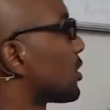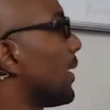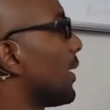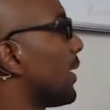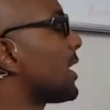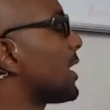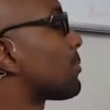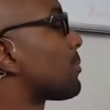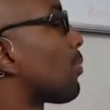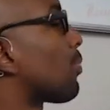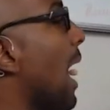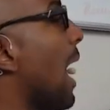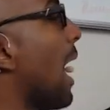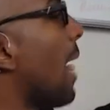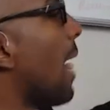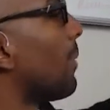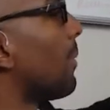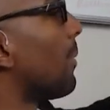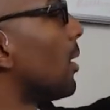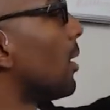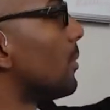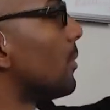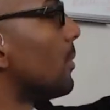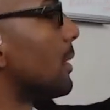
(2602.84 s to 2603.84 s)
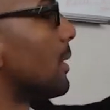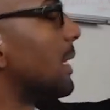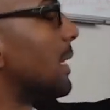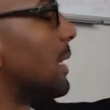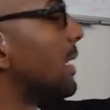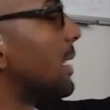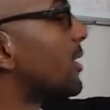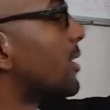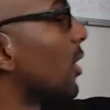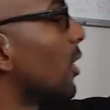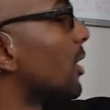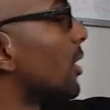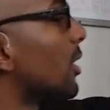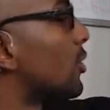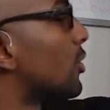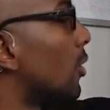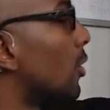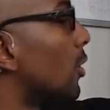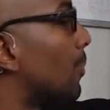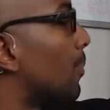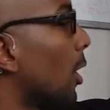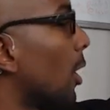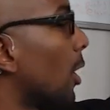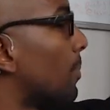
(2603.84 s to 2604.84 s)
his problem then turned into
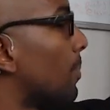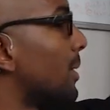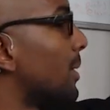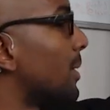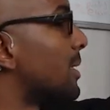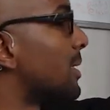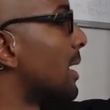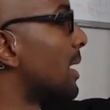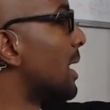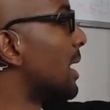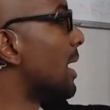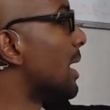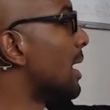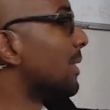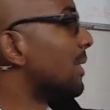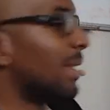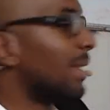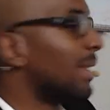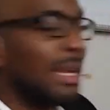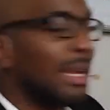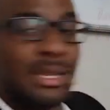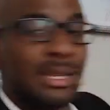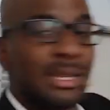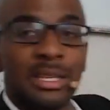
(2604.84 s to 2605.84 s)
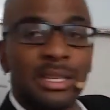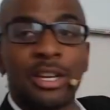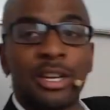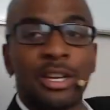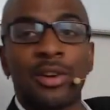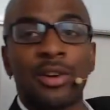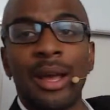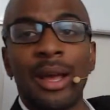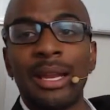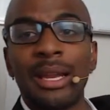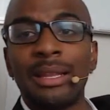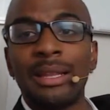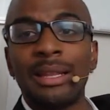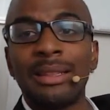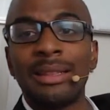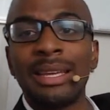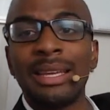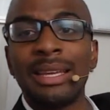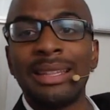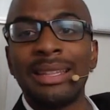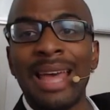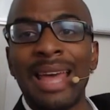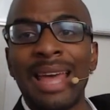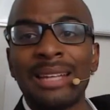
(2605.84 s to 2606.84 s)
a purpose, then
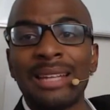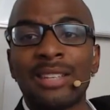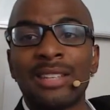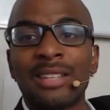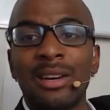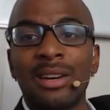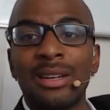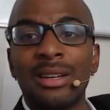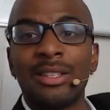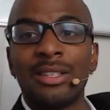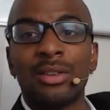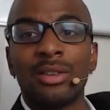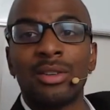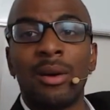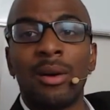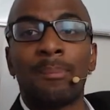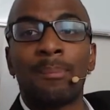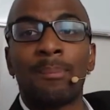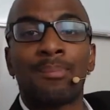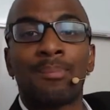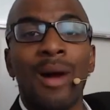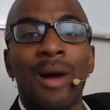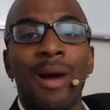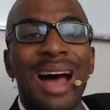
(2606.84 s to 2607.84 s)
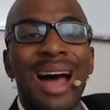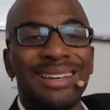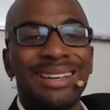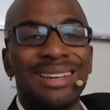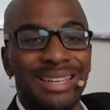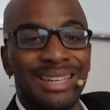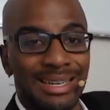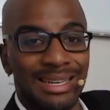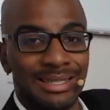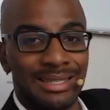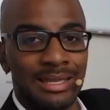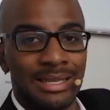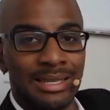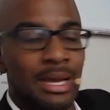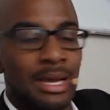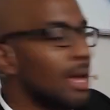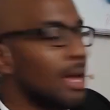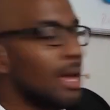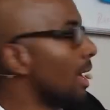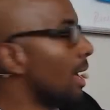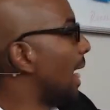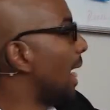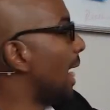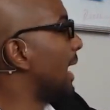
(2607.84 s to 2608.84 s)
that turned into a product.
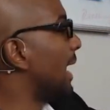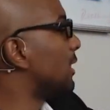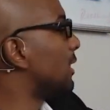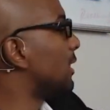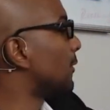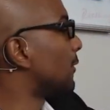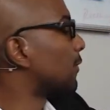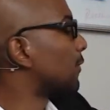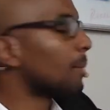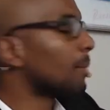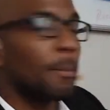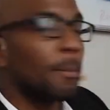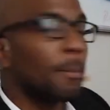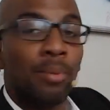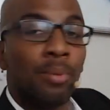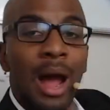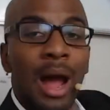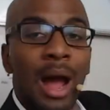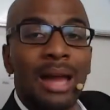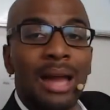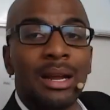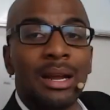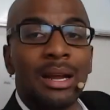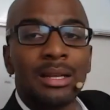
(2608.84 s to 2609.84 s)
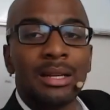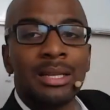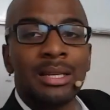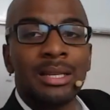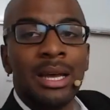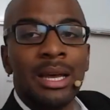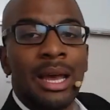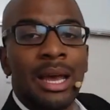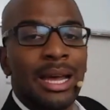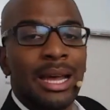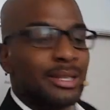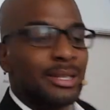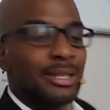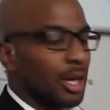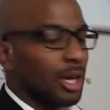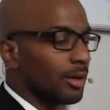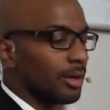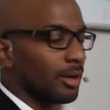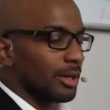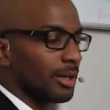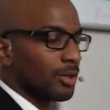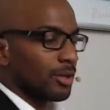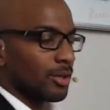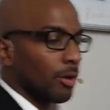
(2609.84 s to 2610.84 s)
And then from the product, it
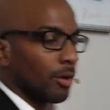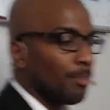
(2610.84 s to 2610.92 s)
turned into a